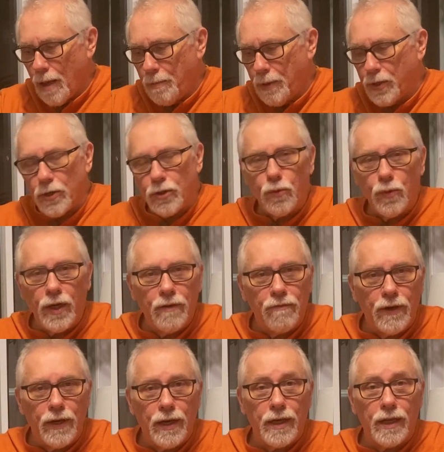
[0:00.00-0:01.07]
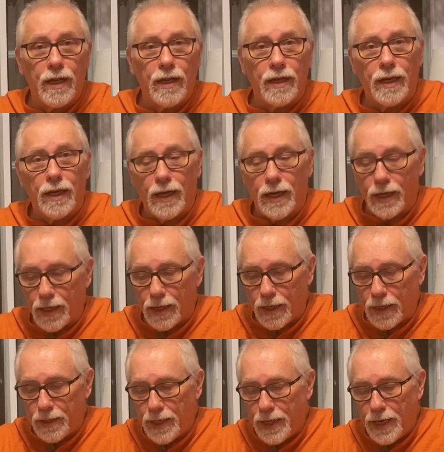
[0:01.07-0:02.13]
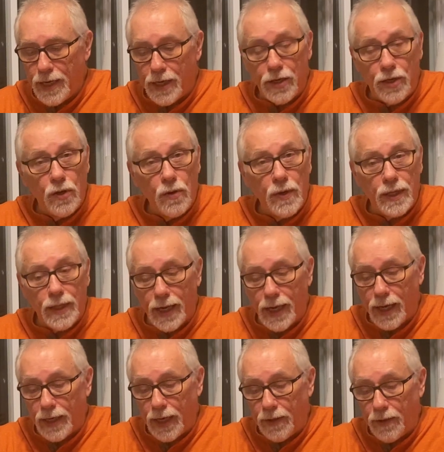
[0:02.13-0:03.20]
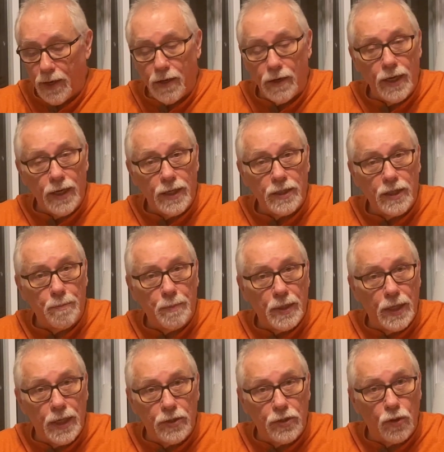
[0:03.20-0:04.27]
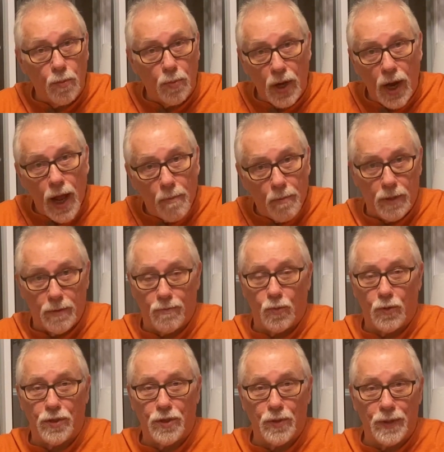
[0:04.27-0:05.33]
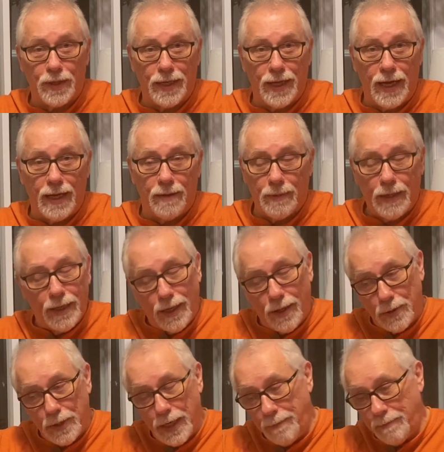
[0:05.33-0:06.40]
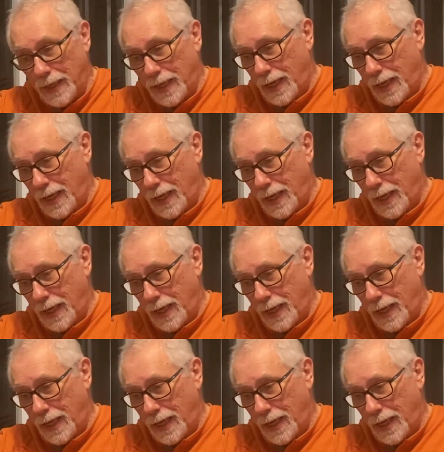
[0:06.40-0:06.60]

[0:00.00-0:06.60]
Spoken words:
But there's really very little need in doing that, and there is a potential problem with doing that. Okay?